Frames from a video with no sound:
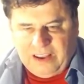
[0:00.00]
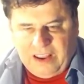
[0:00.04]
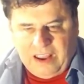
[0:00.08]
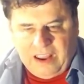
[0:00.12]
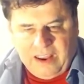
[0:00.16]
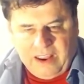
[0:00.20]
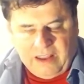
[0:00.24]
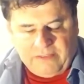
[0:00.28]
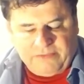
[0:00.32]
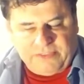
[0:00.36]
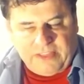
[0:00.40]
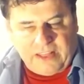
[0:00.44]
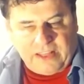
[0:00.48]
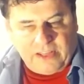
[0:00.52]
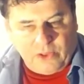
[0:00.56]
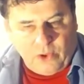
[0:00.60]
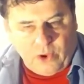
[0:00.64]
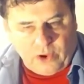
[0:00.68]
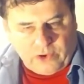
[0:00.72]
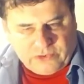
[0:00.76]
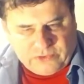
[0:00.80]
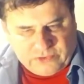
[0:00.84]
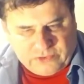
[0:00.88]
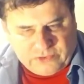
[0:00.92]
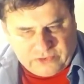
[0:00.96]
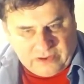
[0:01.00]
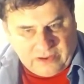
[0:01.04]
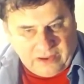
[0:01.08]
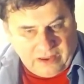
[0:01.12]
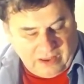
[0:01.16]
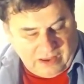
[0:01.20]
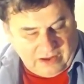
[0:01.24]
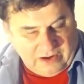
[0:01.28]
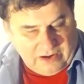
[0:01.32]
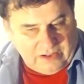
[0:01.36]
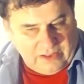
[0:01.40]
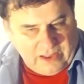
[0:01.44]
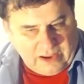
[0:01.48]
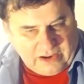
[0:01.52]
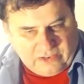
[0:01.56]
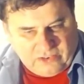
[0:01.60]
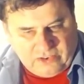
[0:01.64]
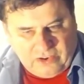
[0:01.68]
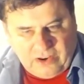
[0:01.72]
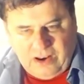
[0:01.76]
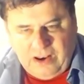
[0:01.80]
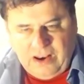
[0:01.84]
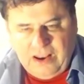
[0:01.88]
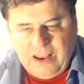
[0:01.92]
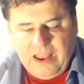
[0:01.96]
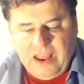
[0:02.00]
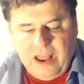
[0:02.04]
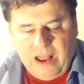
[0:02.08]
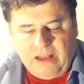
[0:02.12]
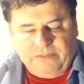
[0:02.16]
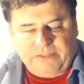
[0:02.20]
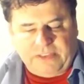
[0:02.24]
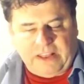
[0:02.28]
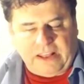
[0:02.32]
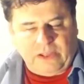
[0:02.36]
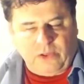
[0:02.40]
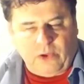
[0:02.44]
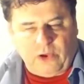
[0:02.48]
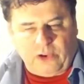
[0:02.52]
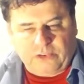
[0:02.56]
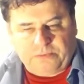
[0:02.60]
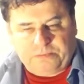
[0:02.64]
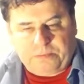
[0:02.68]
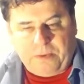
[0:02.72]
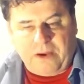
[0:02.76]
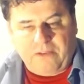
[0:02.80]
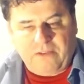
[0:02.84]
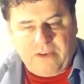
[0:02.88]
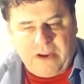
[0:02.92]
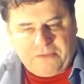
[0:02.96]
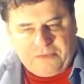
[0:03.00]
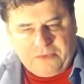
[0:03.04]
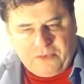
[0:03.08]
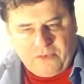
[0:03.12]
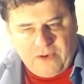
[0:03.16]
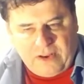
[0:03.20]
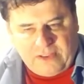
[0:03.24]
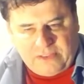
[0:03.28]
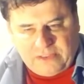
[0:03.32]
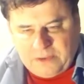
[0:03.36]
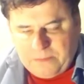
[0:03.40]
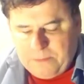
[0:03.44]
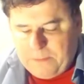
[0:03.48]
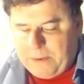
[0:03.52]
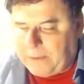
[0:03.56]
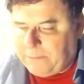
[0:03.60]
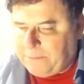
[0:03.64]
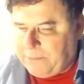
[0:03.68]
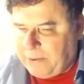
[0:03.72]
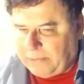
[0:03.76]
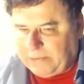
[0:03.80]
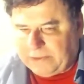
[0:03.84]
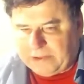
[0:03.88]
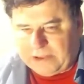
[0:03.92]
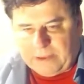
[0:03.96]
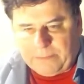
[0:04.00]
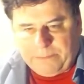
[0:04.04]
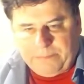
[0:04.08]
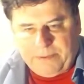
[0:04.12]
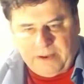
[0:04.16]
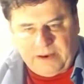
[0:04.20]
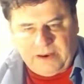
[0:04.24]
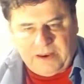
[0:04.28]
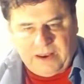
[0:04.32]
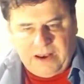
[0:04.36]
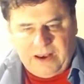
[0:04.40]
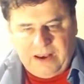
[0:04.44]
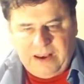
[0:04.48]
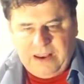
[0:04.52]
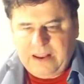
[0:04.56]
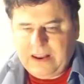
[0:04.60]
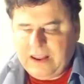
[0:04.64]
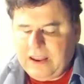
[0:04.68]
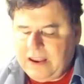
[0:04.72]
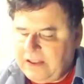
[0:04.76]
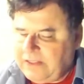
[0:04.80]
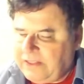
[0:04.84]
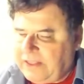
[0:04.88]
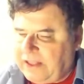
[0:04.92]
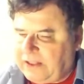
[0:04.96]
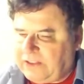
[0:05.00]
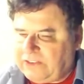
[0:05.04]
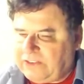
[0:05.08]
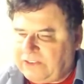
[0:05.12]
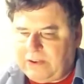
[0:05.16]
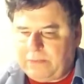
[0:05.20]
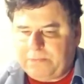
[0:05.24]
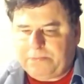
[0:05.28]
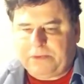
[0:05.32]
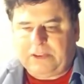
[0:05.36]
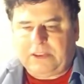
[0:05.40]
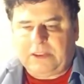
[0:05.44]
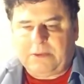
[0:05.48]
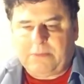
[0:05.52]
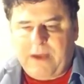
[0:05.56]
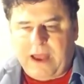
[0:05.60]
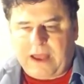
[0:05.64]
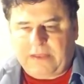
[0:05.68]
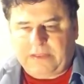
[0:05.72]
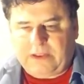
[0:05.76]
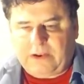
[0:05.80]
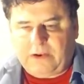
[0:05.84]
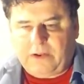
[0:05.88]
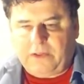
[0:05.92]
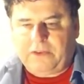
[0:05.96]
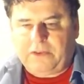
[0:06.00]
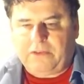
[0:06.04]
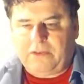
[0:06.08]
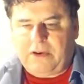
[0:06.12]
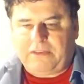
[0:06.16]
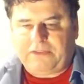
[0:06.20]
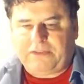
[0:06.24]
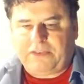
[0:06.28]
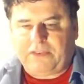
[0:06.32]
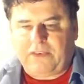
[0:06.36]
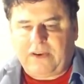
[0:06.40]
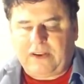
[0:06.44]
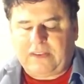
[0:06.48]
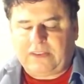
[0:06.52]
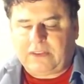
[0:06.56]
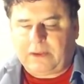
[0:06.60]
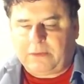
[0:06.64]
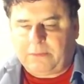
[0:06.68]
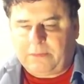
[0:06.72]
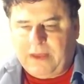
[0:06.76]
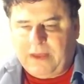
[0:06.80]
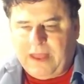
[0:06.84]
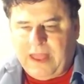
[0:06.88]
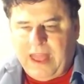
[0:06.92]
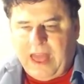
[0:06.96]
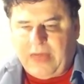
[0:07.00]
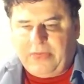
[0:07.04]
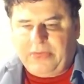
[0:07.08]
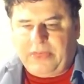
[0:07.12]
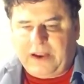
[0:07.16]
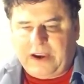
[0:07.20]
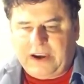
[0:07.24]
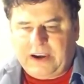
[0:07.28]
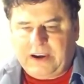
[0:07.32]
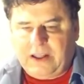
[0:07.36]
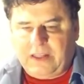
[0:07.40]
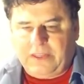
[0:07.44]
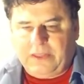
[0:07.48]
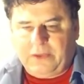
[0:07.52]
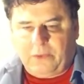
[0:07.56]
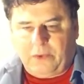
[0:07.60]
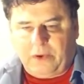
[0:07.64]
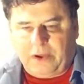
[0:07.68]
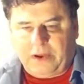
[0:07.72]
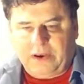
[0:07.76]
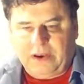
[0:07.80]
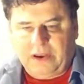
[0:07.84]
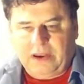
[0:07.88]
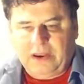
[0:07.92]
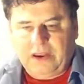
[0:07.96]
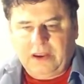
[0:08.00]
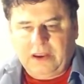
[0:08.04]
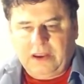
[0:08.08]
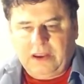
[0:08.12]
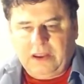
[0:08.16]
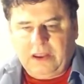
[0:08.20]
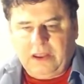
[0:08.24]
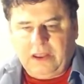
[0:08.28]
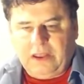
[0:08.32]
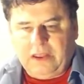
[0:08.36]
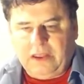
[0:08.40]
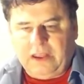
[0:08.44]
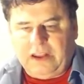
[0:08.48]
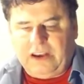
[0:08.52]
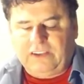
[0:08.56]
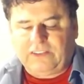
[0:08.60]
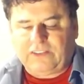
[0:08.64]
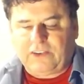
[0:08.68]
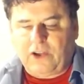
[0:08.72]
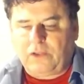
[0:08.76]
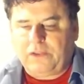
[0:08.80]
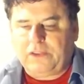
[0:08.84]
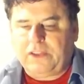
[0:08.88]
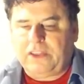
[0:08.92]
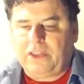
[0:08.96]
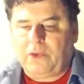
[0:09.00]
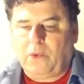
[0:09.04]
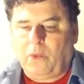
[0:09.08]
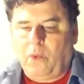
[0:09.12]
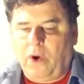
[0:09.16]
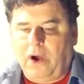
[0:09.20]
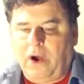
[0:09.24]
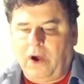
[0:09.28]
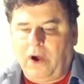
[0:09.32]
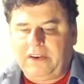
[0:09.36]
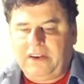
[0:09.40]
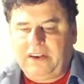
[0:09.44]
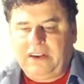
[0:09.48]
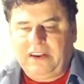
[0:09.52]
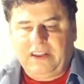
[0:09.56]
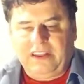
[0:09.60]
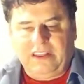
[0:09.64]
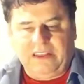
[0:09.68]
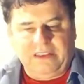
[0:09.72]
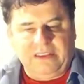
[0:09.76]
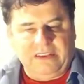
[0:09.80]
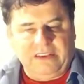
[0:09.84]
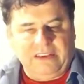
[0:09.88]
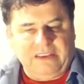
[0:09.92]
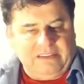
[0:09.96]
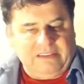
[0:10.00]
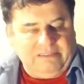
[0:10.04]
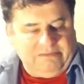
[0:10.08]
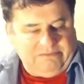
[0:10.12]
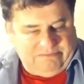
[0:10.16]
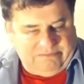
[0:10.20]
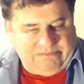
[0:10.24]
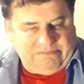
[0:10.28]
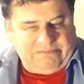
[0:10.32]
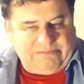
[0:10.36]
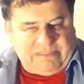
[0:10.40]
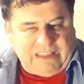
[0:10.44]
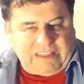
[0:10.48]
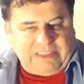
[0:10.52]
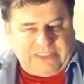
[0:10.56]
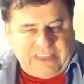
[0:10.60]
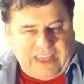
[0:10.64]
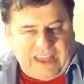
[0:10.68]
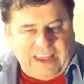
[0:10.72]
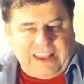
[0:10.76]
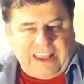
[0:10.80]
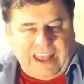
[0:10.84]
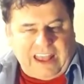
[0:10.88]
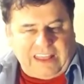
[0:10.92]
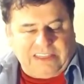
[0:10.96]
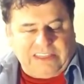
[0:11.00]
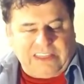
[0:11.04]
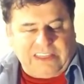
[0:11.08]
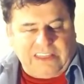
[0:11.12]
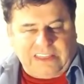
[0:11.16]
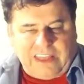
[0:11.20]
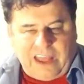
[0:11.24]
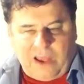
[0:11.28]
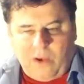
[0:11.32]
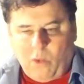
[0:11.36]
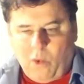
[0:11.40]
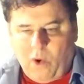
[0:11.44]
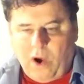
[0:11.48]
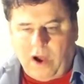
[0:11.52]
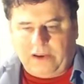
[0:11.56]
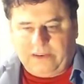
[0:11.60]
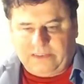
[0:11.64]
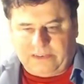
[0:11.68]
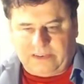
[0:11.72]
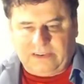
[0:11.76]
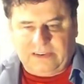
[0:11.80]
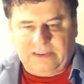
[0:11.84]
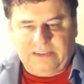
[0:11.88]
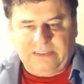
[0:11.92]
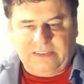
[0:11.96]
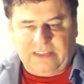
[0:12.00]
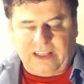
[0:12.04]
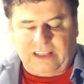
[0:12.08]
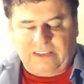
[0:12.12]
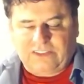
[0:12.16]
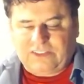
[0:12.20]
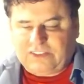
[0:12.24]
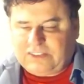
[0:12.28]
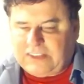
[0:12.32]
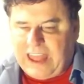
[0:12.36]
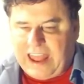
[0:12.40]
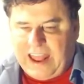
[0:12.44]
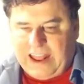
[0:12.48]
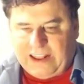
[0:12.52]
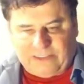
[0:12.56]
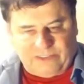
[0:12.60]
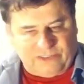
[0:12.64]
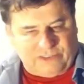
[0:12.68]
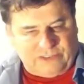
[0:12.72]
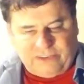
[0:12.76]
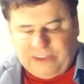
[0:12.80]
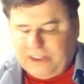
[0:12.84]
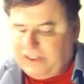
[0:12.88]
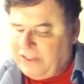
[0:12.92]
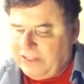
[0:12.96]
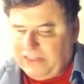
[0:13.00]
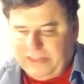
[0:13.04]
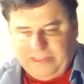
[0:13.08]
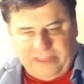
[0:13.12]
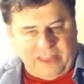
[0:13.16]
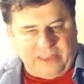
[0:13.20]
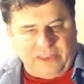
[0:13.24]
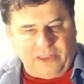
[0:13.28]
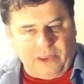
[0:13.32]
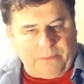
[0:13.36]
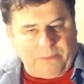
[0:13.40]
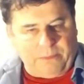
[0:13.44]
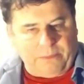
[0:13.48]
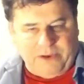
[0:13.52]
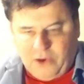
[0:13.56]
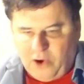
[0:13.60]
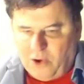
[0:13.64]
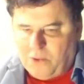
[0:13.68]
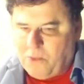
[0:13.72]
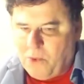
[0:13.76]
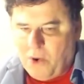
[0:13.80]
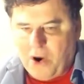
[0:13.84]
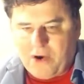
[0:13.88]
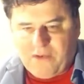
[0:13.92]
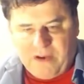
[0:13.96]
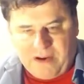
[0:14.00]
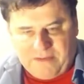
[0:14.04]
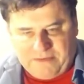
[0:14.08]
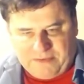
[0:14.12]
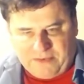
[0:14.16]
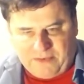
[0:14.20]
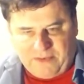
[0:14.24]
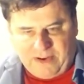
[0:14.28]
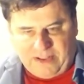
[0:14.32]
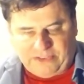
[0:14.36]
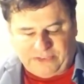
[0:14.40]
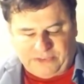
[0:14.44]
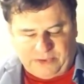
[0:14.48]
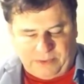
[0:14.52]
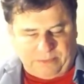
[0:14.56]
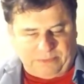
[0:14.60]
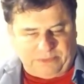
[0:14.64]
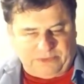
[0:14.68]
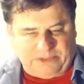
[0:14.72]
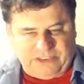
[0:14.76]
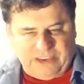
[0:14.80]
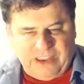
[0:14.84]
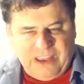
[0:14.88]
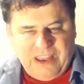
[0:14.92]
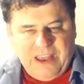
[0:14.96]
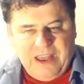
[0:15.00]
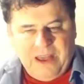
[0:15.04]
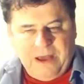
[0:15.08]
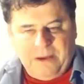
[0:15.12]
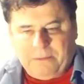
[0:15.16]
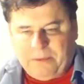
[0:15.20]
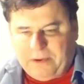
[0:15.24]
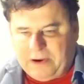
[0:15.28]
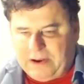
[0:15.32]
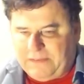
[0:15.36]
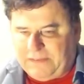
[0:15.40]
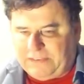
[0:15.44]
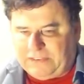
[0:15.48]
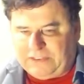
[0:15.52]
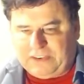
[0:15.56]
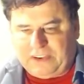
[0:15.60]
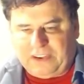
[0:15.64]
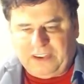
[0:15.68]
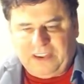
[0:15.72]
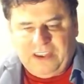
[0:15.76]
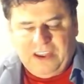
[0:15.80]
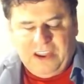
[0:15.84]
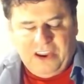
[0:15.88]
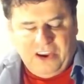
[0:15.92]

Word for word: If they lost an election, if they lost by referendum, by public opinion, they'd simply demand another referendum and then another one. It is only the one that they get that they want that stands. Then there'll be no more referendums. But if it's a